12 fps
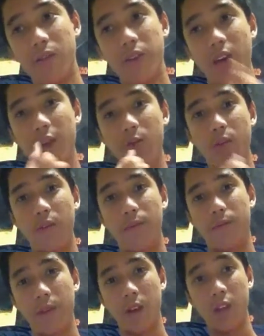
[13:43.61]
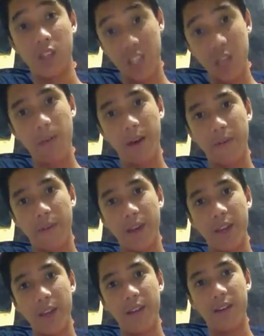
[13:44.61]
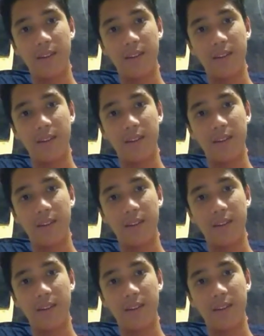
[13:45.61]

thing with t Fade.